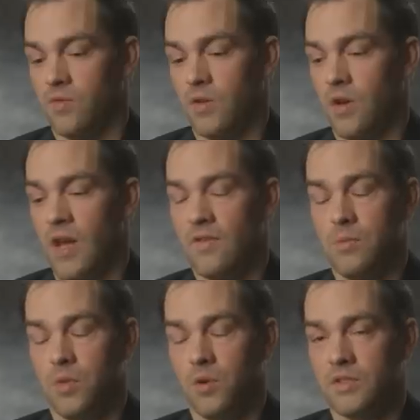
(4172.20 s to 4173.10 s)
if we don't have
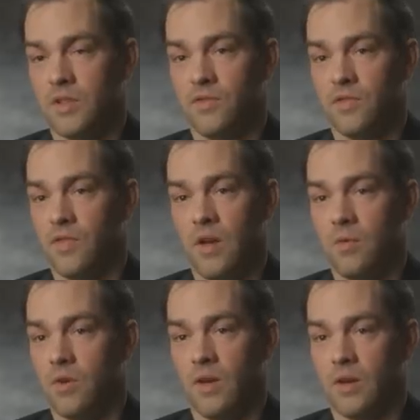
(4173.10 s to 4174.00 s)
any bullets left to
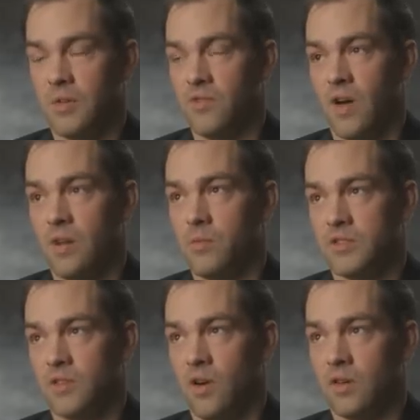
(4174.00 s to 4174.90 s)
fight, we're not going to be fighting
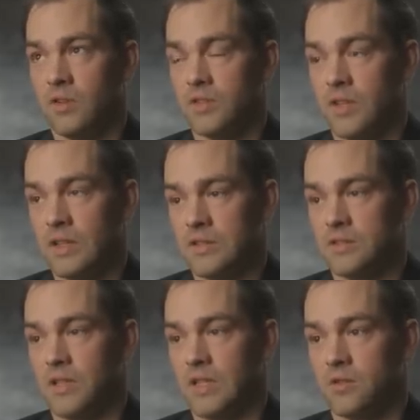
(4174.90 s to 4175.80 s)
much longer, so
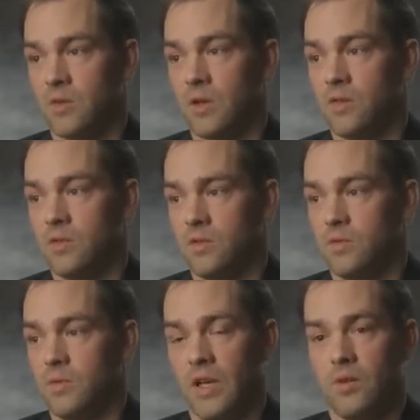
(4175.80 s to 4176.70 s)
that's critical.
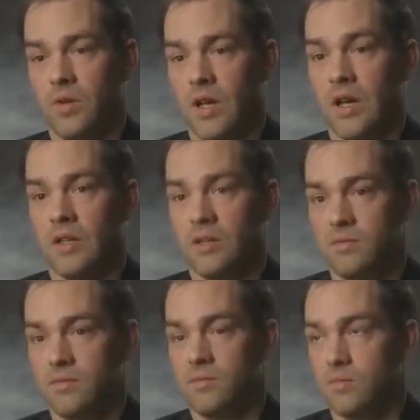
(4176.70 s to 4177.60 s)
We got to get
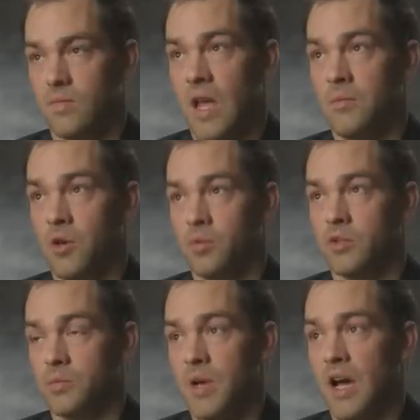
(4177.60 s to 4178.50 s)
ammo
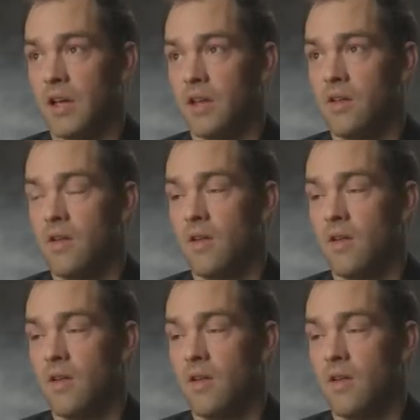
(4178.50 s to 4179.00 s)
pushed back.